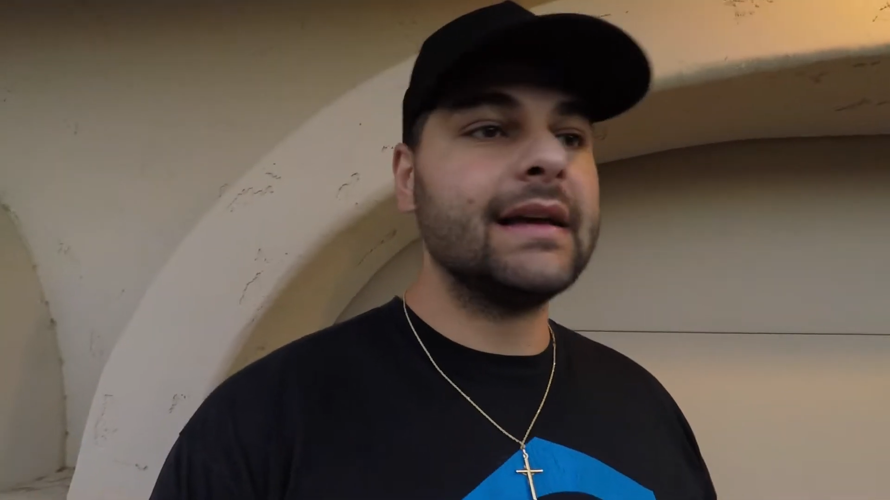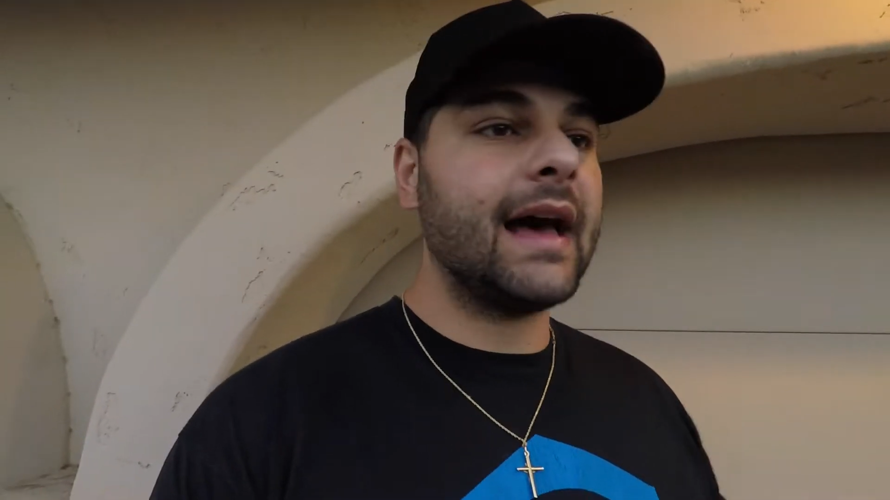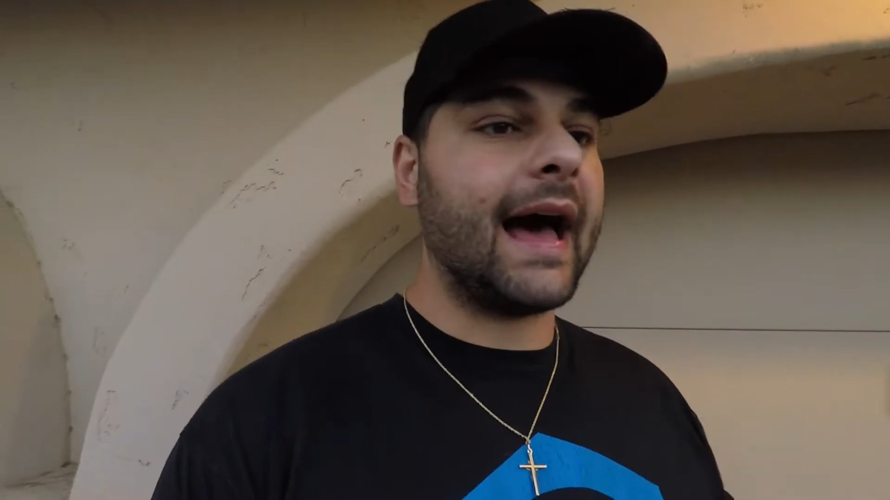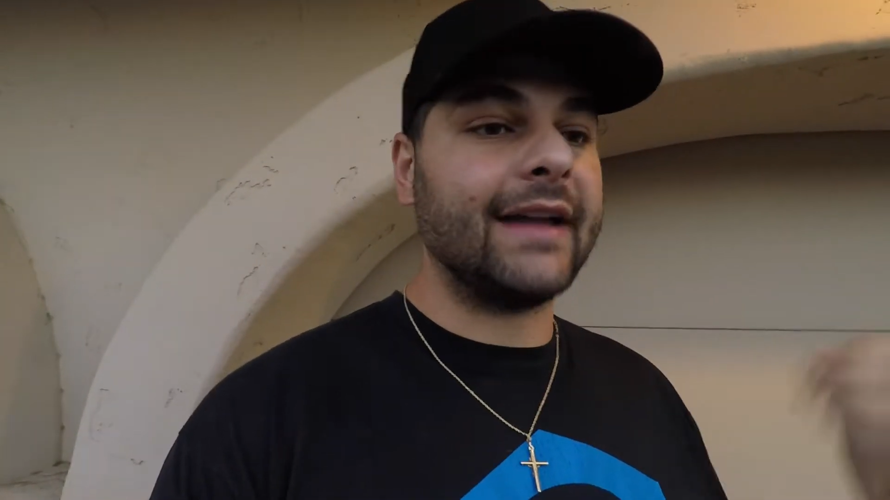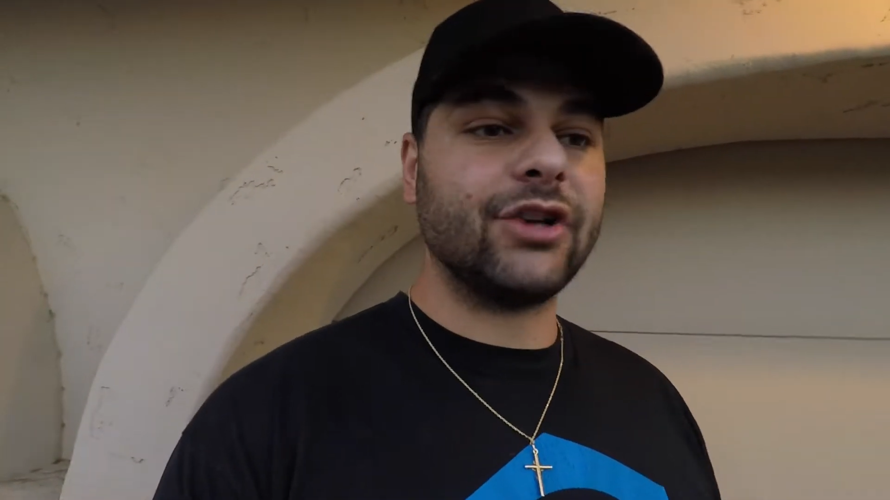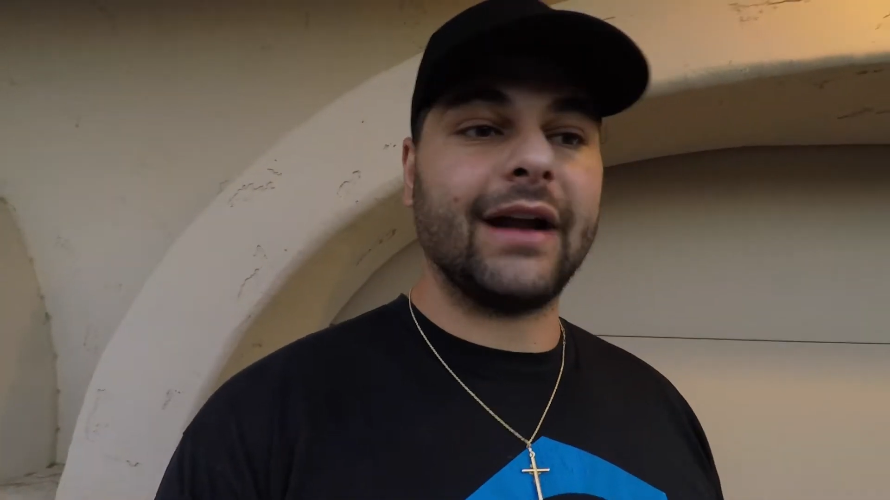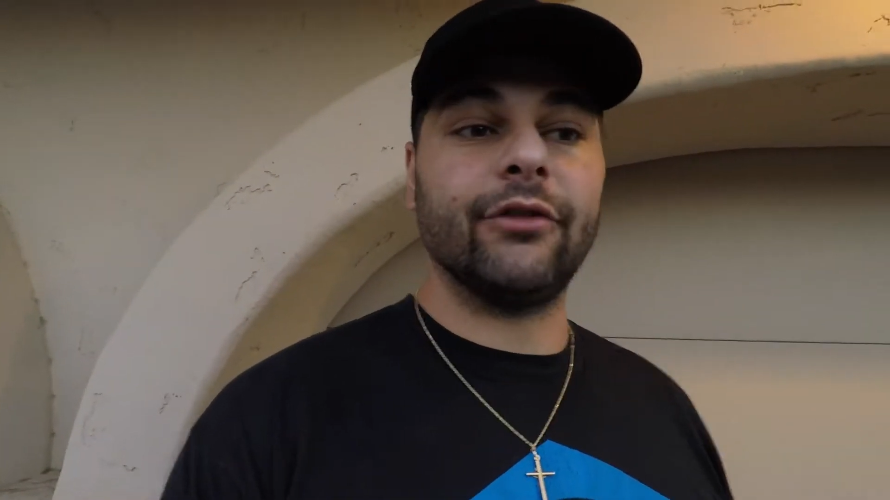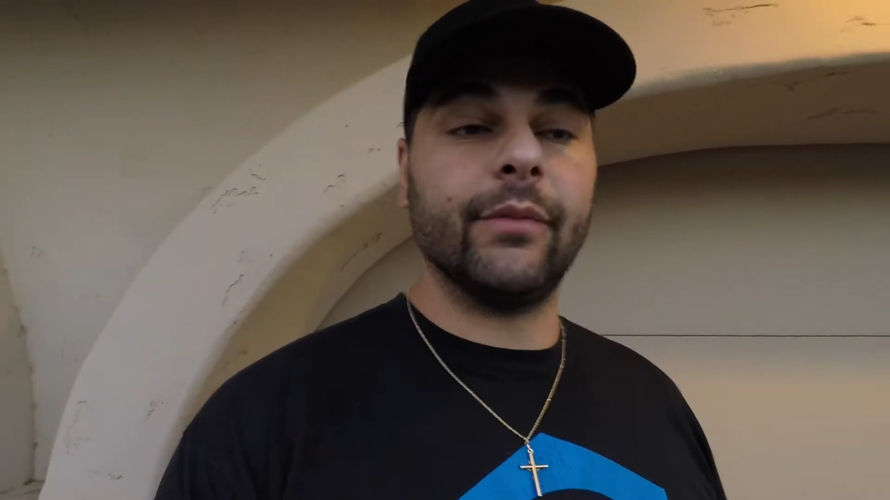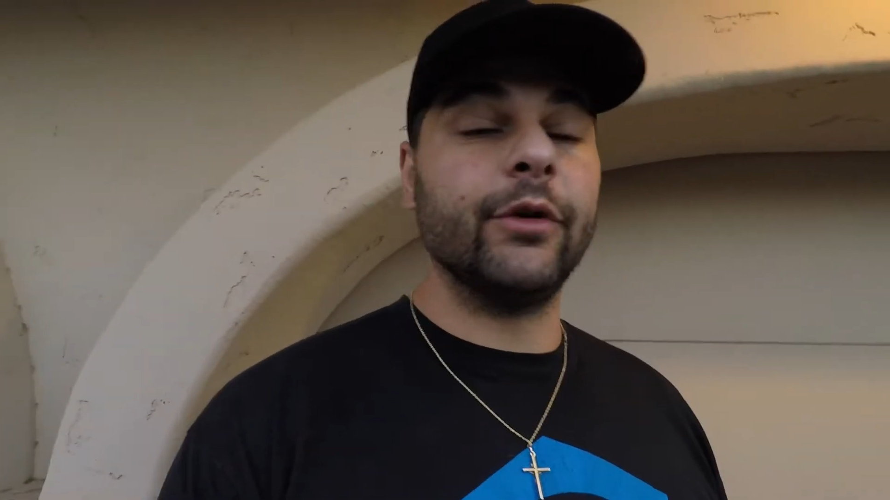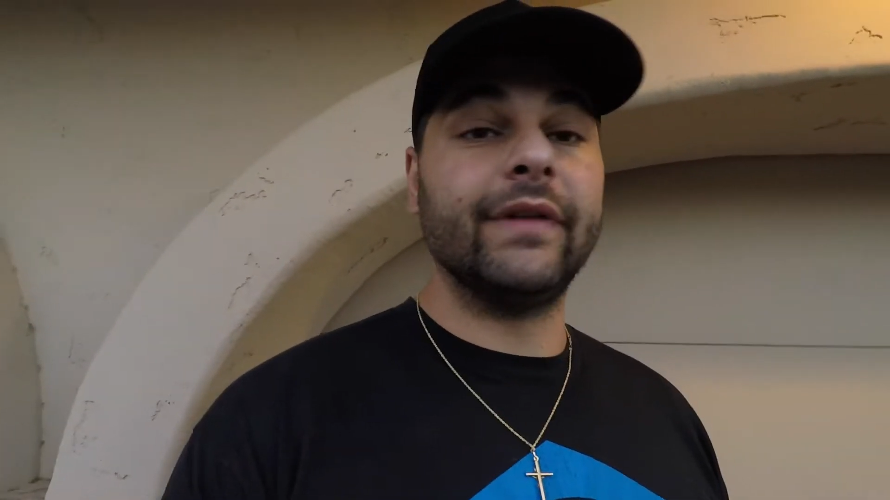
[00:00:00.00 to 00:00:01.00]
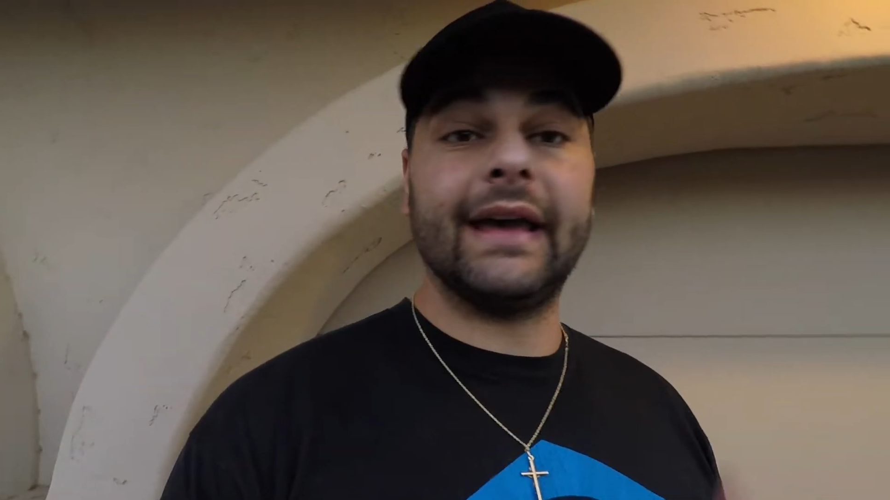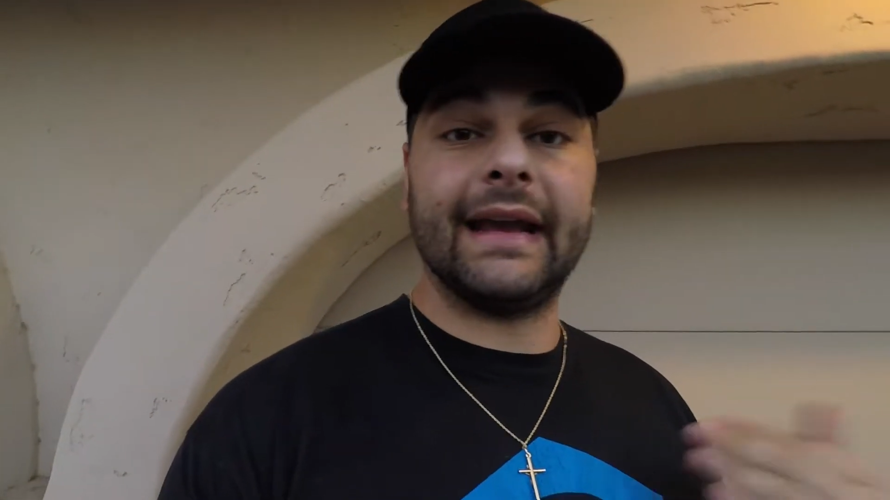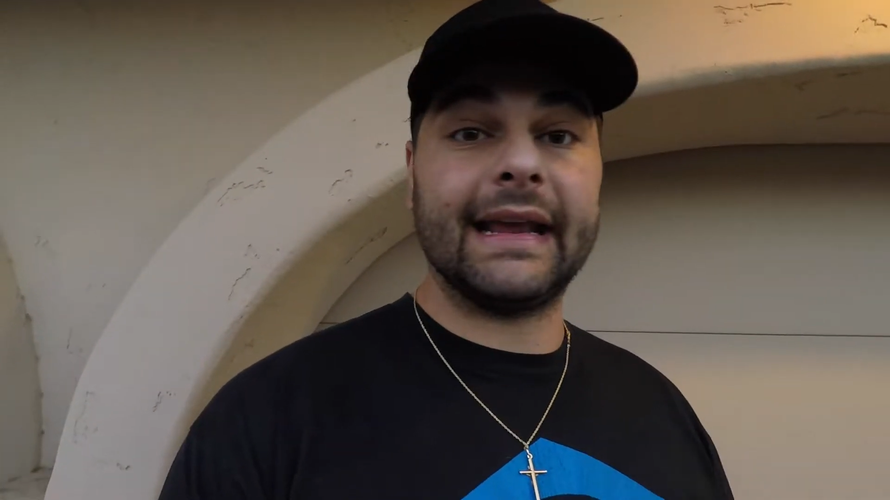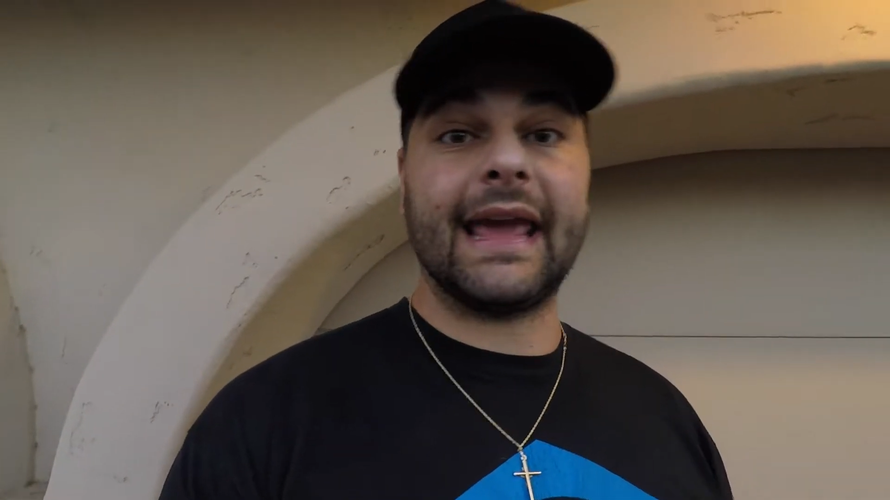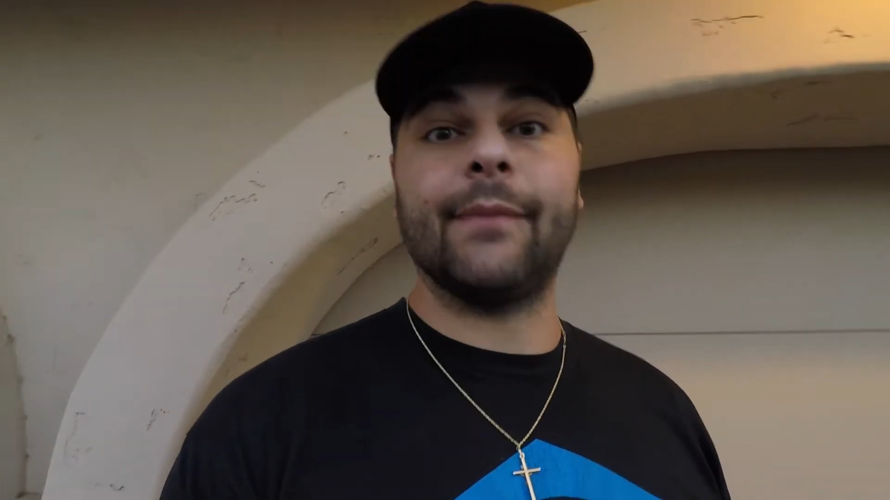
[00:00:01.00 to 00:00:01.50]
I tried to remove it and
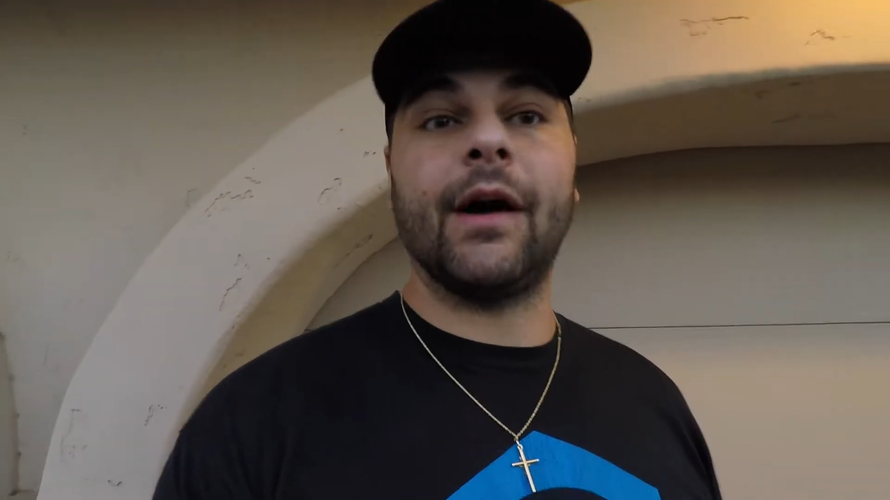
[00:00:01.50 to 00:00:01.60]
it came off